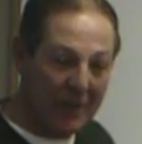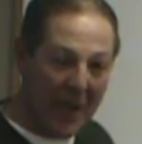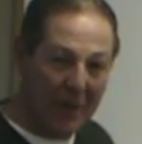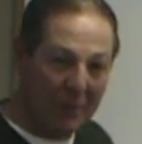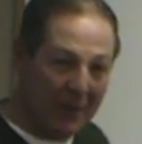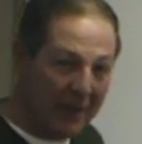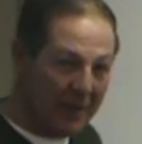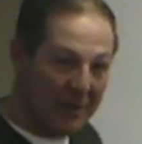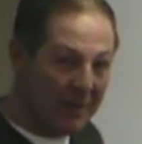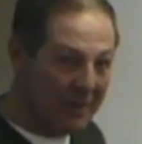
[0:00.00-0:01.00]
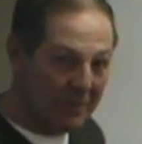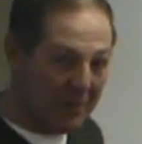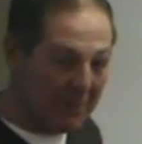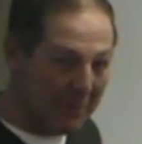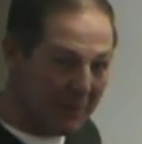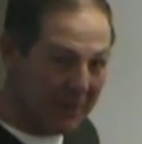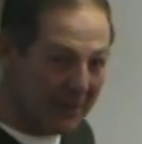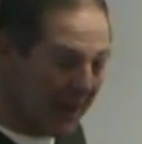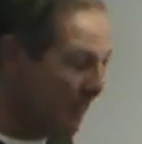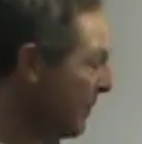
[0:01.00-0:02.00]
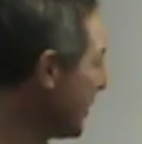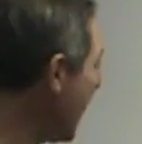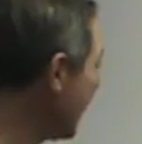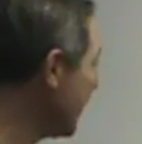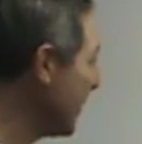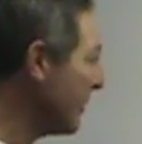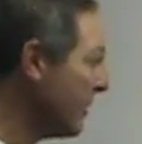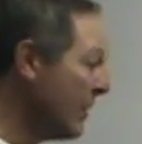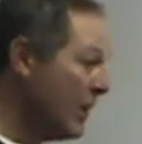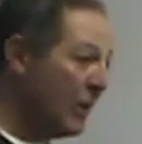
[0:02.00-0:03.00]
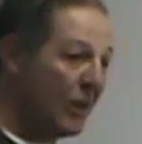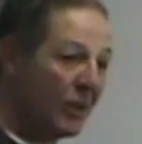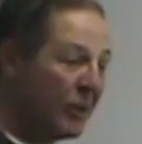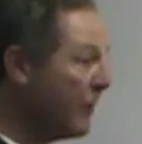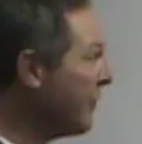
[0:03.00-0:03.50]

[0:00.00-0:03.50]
How do we come up with a set of projections? So